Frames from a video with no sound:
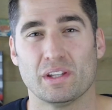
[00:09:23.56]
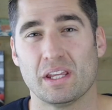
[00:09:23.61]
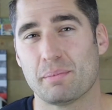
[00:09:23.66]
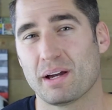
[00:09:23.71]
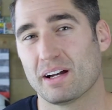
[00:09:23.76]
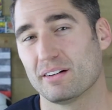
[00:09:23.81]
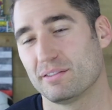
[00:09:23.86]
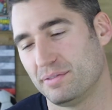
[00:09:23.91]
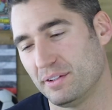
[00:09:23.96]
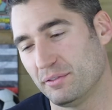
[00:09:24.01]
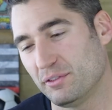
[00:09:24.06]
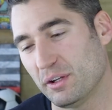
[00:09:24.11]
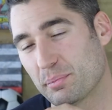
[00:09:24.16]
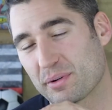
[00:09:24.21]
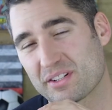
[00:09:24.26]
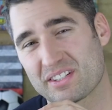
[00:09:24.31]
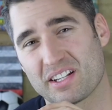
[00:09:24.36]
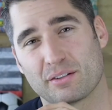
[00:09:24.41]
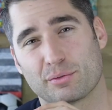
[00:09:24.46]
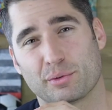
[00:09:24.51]
about
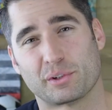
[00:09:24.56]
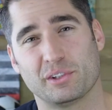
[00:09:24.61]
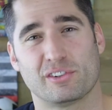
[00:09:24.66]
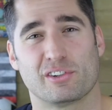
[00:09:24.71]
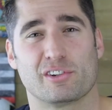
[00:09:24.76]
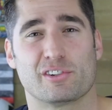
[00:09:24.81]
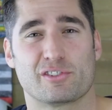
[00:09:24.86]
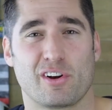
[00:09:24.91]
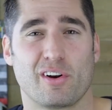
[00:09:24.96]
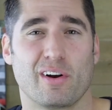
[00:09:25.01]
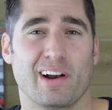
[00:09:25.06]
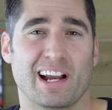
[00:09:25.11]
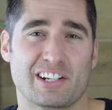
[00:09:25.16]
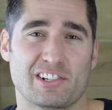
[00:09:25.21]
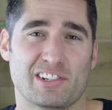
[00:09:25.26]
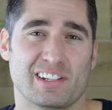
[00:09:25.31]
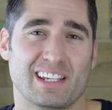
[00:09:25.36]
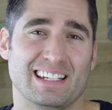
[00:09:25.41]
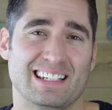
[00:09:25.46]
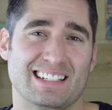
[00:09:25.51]
50% of realtors are
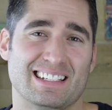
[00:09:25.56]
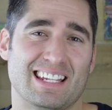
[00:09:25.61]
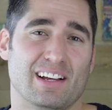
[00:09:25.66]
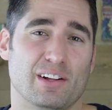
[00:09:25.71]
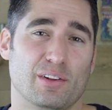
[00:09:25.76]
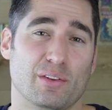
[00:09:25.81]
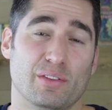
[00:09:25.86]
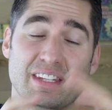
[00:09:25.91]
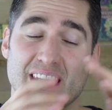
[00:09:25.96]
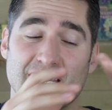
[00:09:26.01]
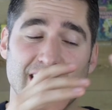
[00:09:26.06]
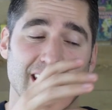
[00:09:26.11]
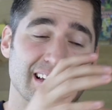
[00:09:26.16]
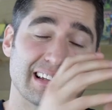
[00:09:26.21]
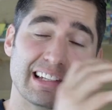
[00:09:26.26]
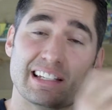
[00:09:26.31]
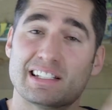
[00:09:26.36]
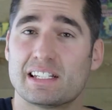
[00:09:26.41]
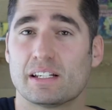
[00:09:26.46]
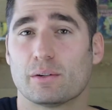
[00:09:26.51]
actually going to tell the
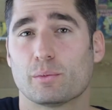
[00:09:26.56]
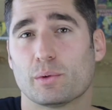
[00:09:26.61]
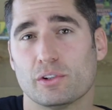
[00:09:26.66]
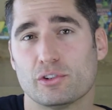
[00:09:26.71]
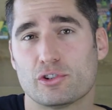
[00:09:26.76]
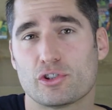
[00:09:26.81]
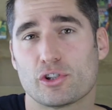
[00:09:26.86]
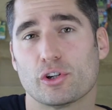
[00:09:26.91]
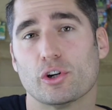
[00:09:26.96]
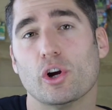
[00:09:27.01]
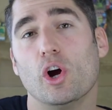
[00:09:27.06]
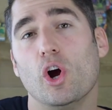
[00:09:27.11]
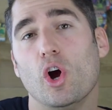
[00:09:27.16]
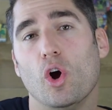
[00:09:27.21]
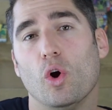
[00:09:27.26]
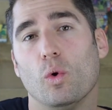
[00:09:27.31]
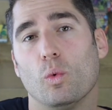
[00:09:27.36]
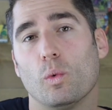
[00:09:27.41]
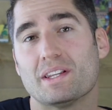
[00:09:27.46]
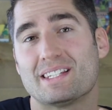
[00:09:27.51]
listing realtor
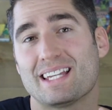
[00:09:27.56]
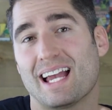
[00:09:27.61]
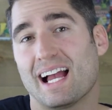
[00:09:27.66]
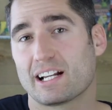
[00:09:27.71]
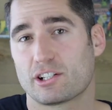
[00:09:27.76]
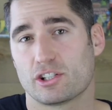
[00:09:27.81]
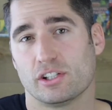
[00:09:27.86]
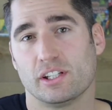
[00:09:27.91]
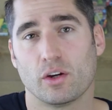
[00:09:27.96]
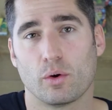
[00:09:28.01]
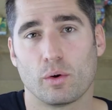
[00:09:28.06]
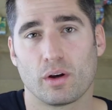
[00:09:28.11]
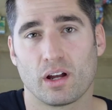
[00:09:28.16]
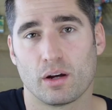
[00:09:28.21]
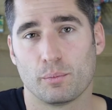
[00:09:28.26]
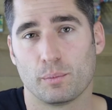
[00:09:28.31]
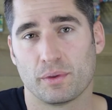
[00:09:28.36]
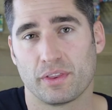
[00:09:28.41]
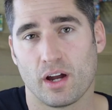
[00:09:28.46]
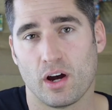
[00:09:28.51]
what's actually going
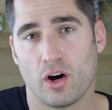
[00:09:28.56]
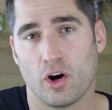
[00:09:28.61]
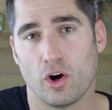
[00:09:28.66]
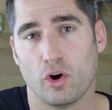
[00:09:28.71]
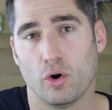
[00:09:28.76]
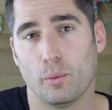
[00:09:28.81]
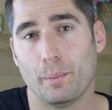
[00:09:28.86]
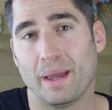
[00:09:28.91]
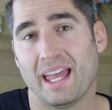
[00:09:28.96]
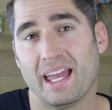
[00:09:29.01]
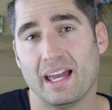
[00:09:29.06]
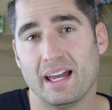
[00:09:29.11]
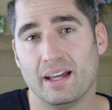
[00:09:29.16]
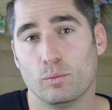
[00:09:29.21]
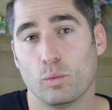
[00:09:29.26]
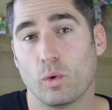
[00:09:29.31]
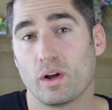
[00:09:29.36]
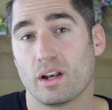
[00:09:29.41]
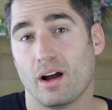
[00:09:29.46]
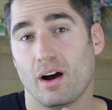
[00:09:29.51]
on with the home
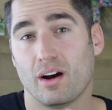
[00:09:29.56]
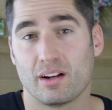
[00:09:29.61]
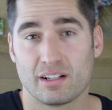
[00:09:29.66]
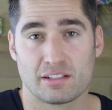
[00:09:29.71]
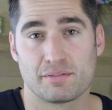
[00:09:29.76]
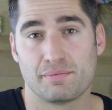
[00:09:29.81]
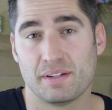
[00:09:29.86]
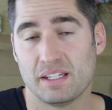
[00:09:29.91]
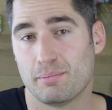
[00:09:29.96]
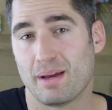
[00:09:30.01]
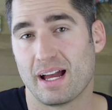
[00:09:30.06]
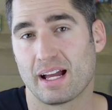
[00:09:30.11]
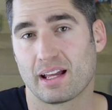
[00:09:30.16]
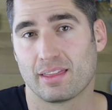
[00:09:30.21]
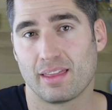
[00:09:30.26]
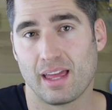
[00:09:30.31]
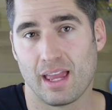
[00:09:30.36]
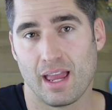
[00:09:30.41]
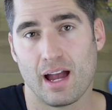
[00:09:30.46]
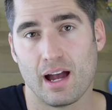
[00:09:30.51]
and what honest feedback
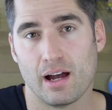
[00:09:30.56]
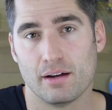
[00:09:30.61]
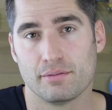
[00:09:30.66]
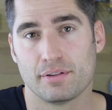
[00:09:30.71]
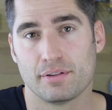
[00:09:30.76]
they have.